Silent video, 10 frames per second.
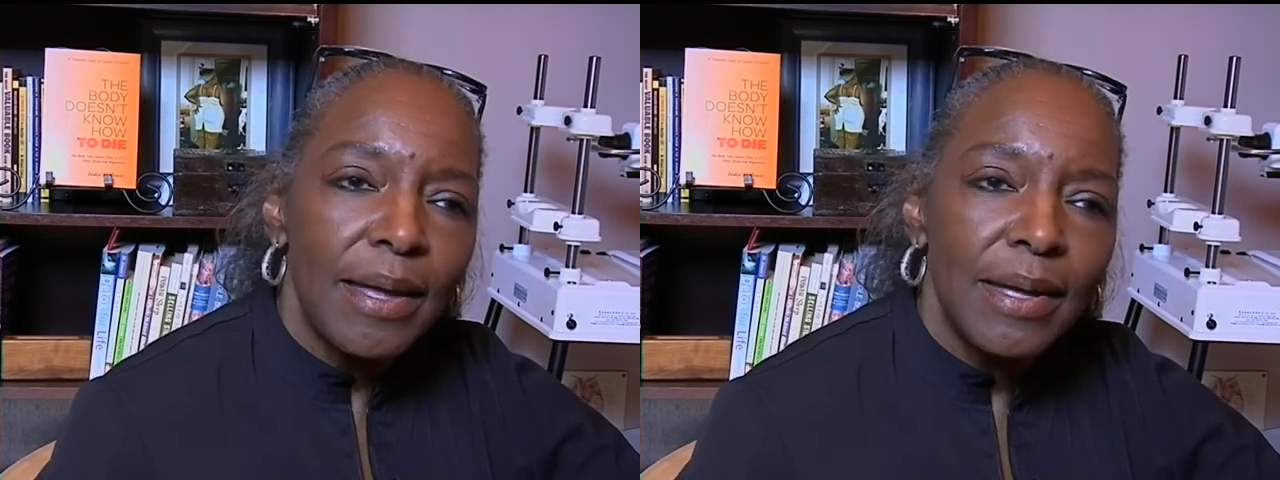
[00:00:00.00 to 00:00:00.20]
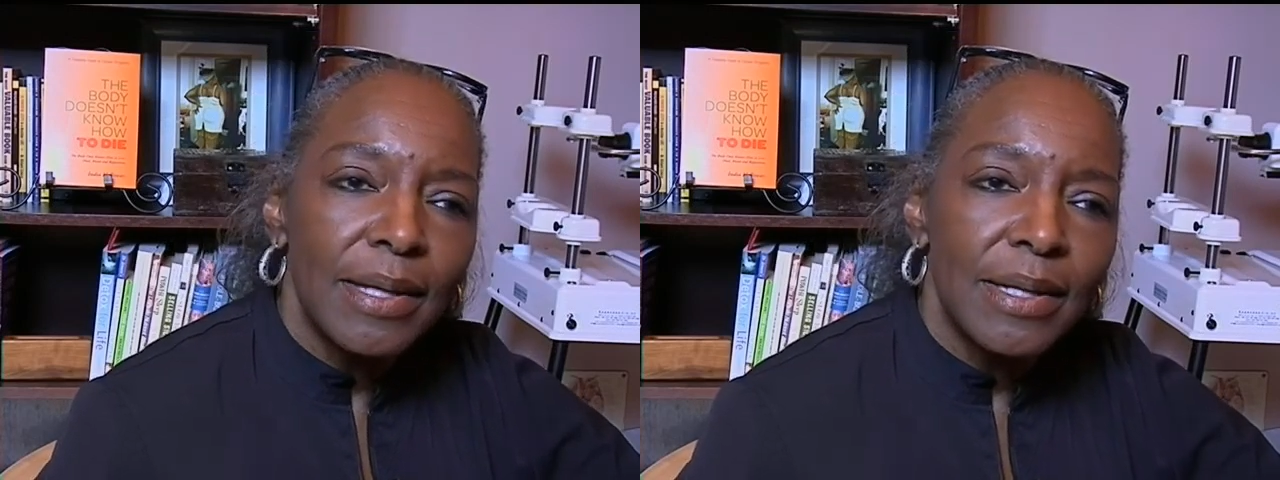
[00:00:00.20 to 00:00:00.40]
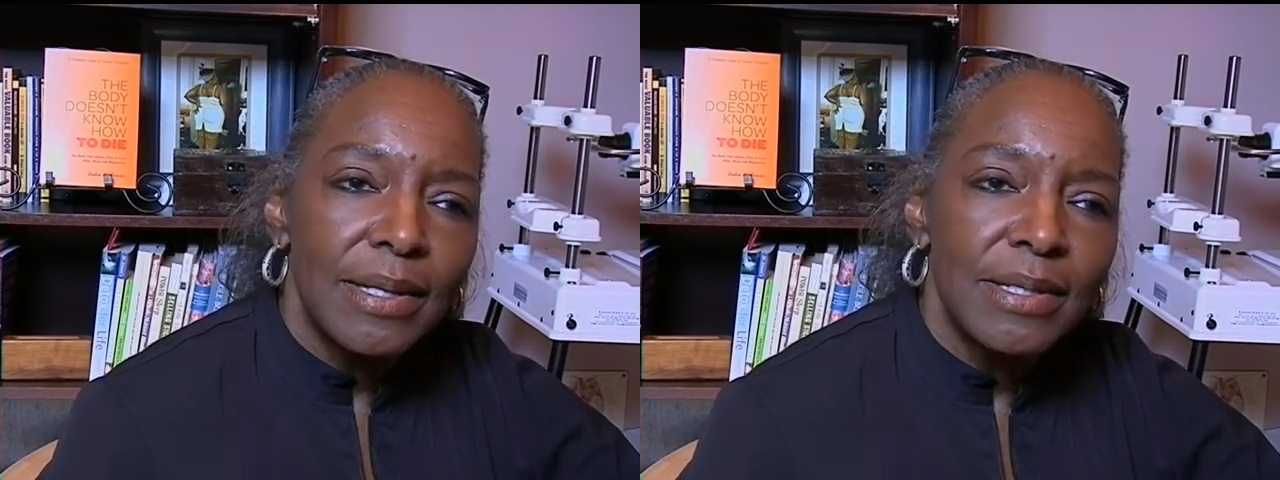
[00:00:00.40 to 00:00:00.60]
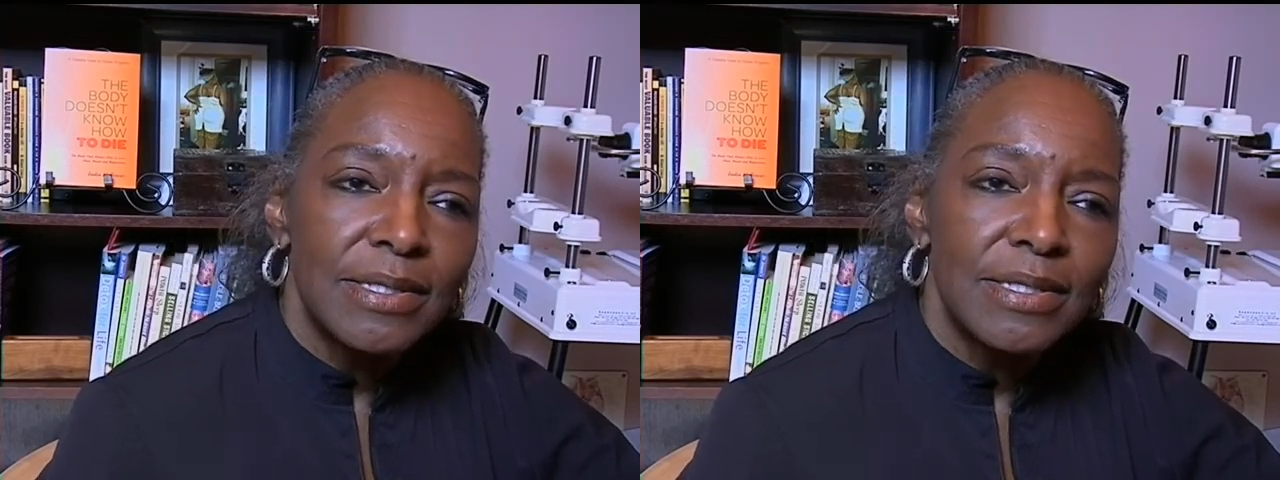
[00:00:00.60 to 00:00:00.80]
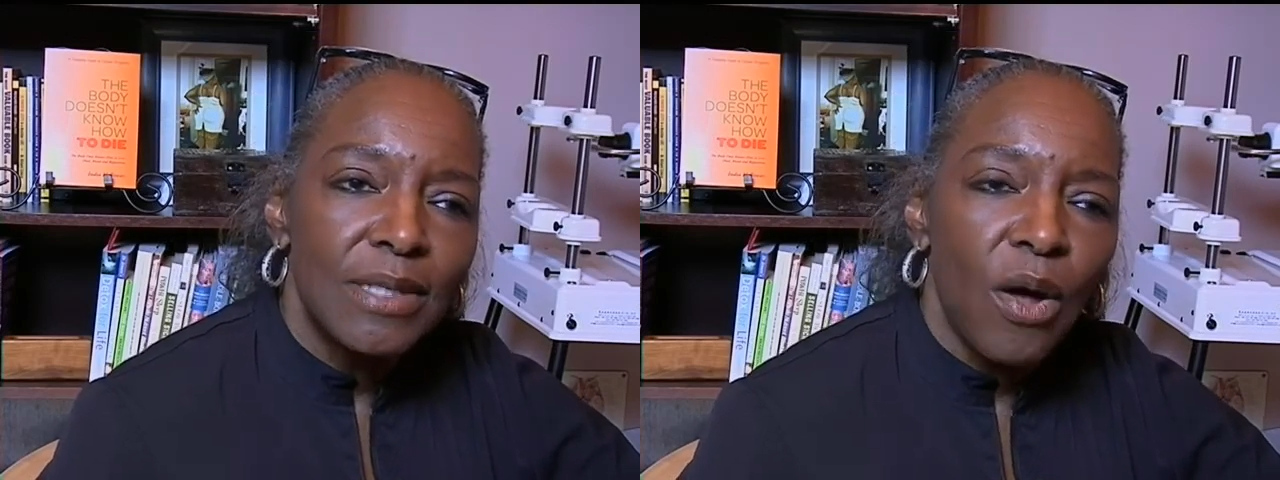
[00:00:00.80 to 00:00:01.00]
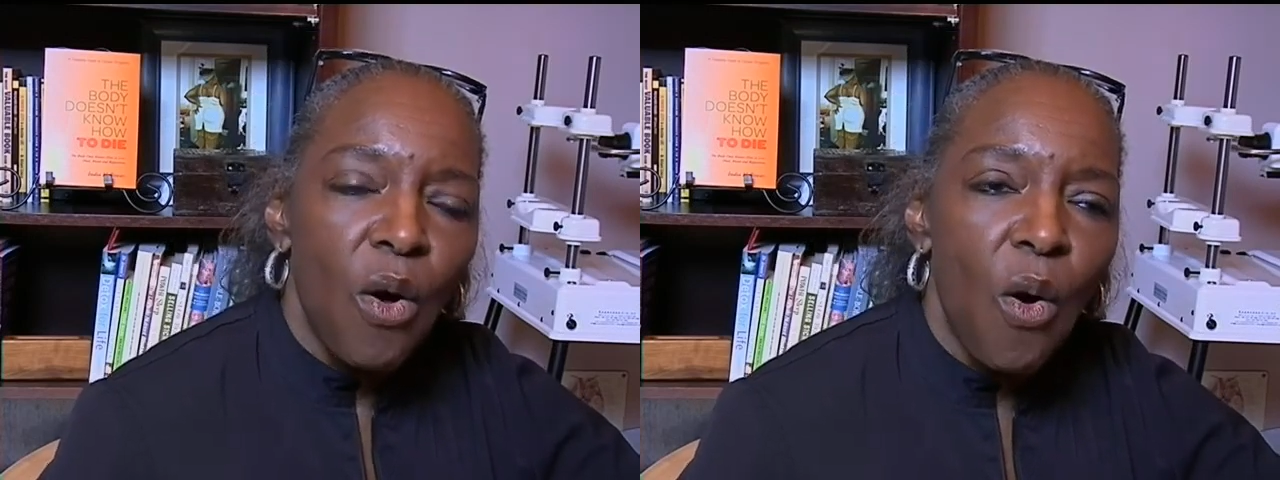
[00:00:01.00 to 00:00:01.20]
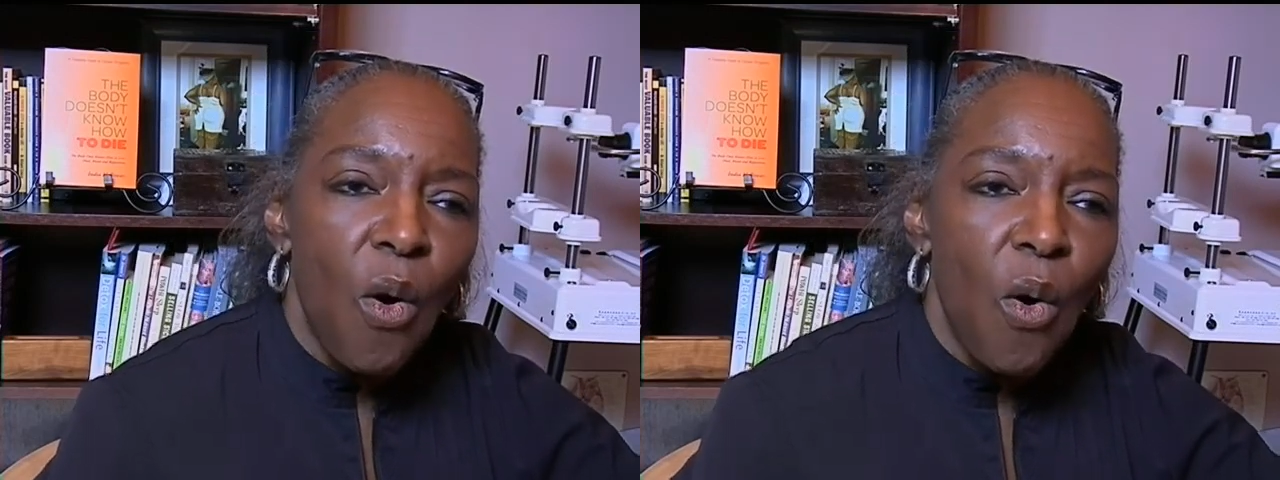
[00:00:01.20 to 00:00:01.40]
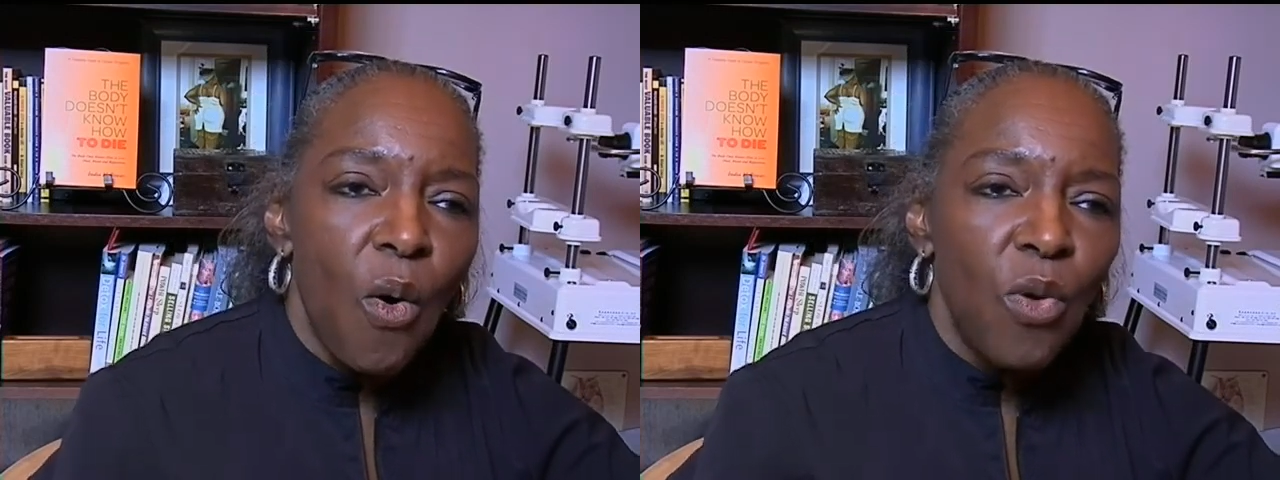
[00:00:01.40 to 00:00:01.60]
it is a
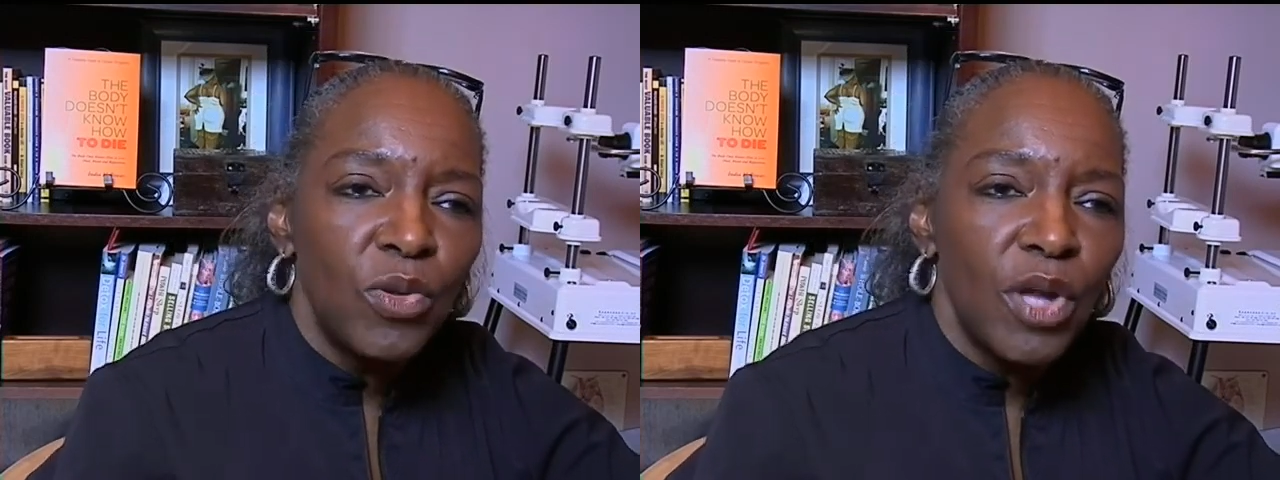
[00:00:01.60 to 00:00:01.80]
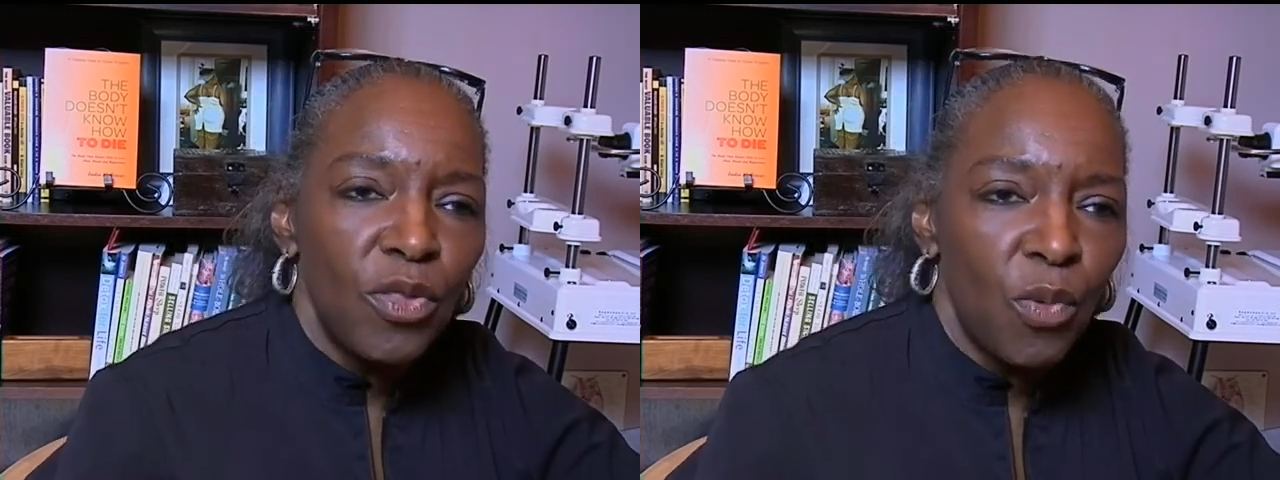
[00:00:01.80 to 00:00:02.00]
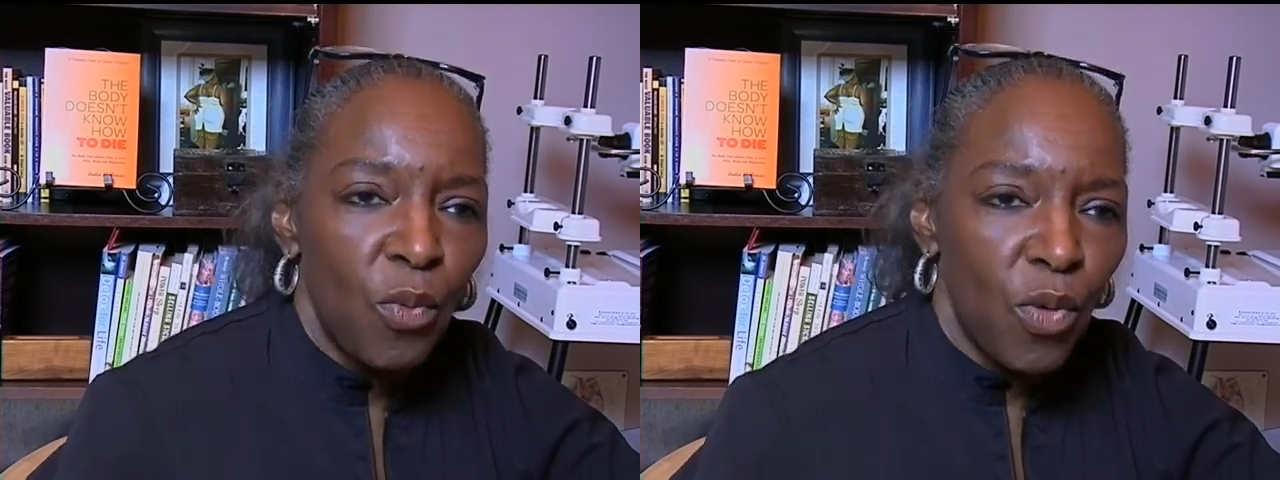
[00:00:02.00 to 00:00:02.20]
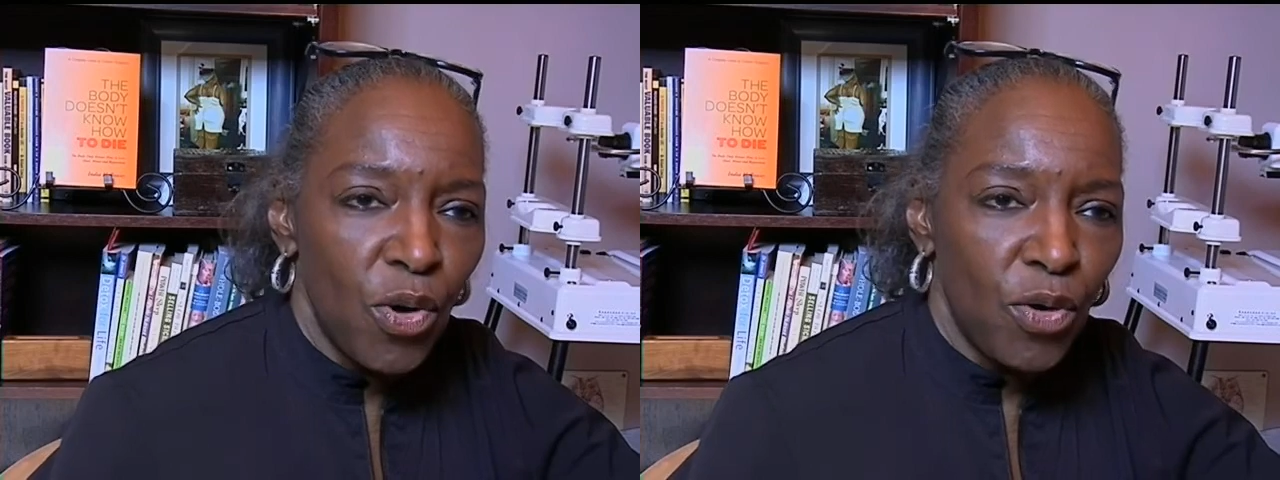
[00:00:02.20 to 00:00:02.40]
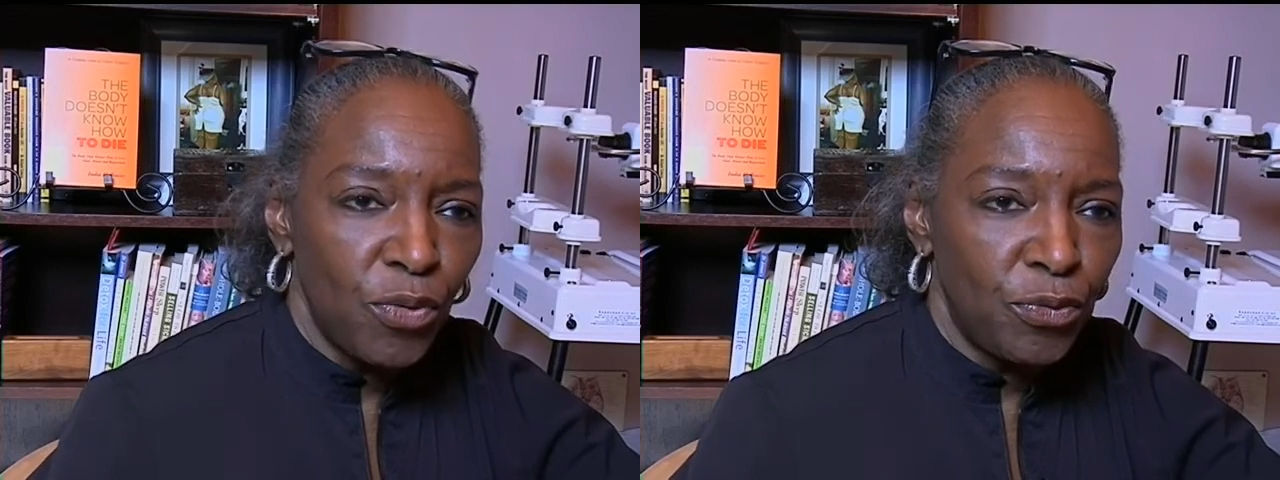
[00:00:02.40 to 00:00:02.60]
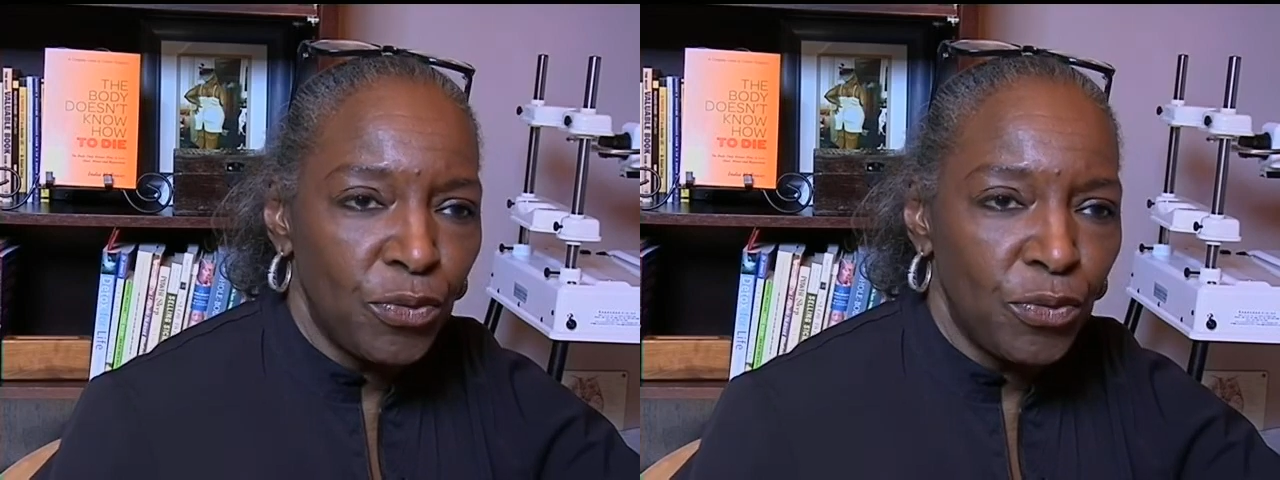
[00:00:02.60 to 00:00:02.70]
whole nother world